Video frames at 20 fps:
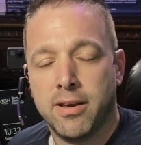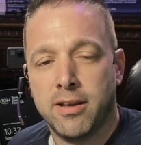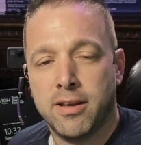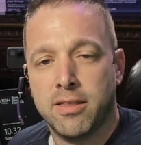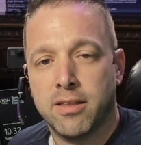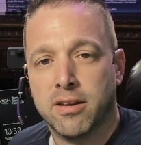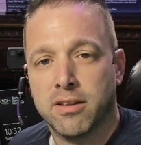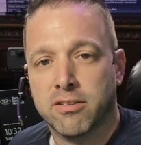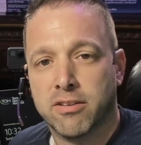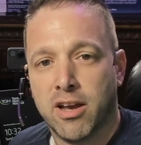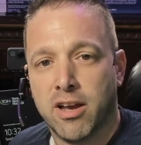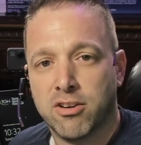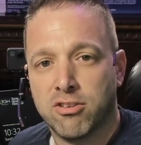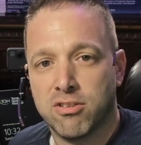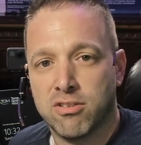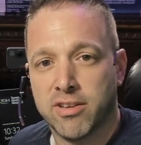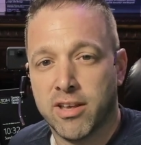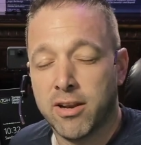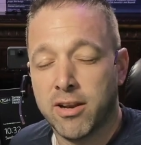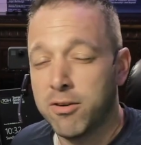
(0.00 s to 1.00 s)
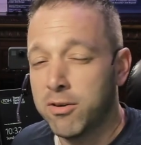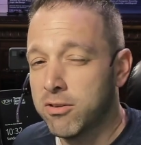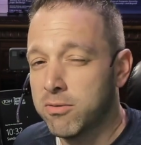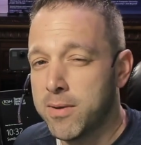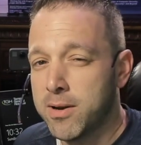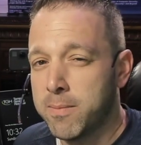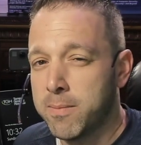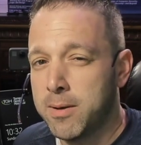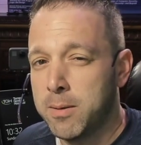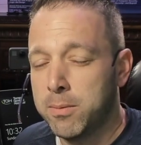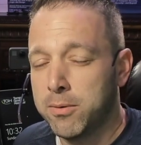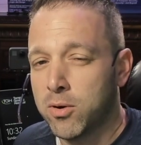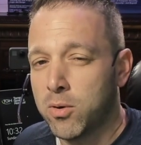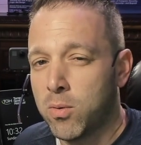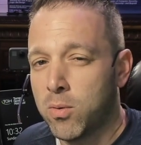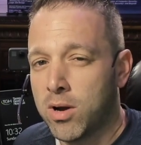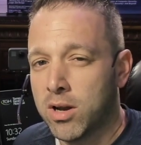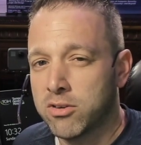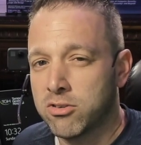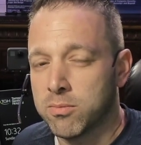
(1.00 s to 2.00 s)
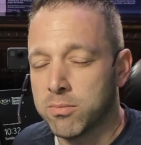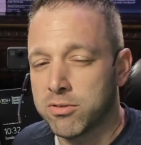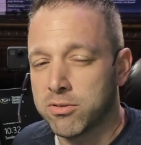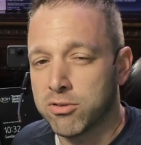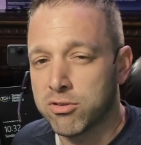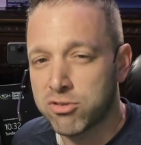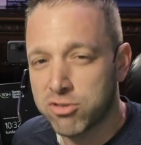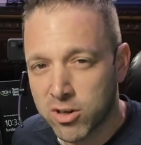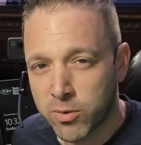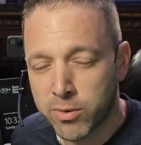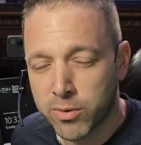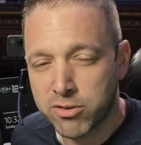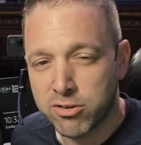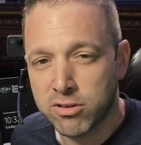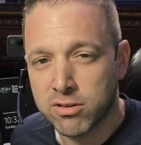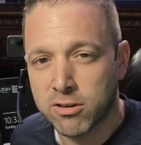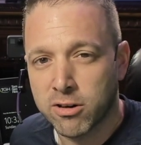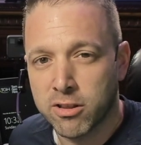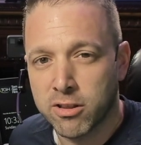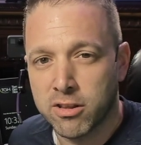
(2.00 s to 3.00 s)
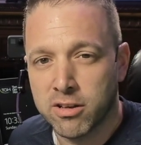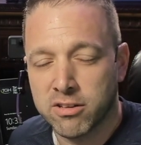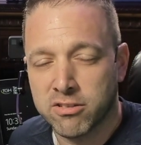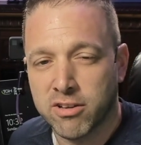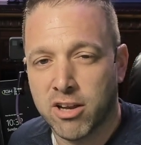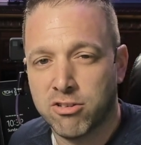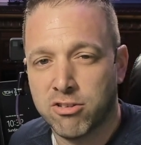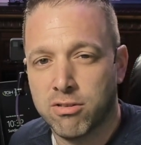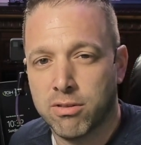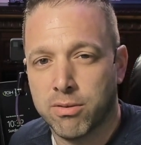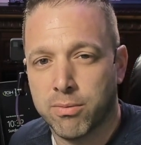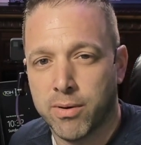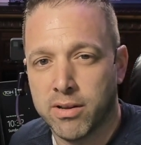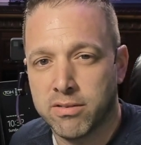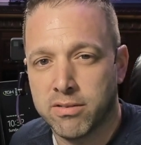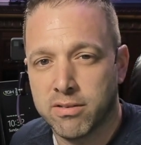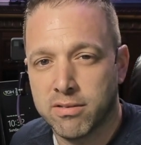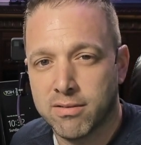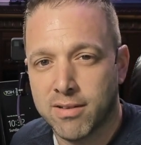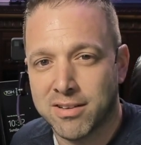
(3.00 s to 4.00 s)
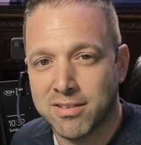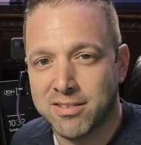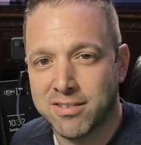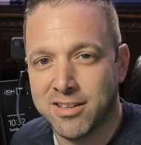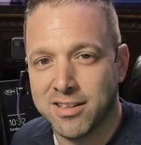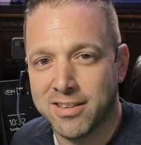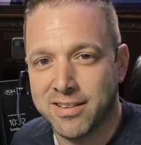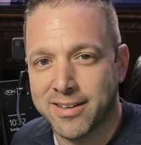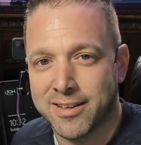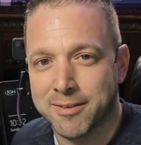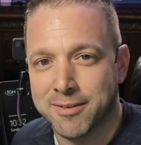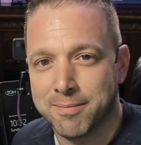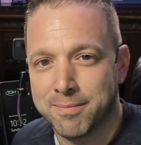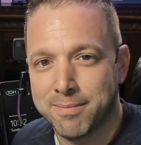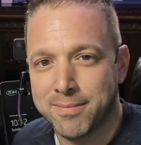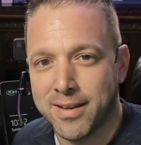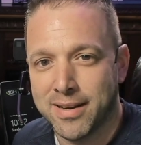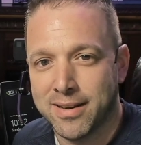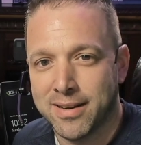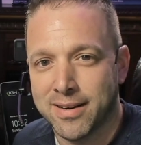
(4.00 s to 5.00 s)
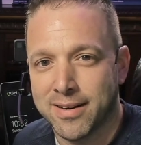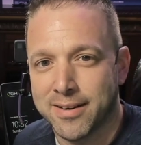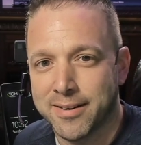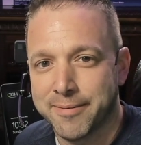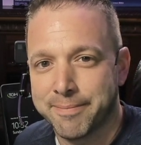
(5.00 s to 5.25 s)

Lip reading: in the discussions. I notice many people don't watch them, so share what you learned in the discussion threads. I'll see you there. Take care.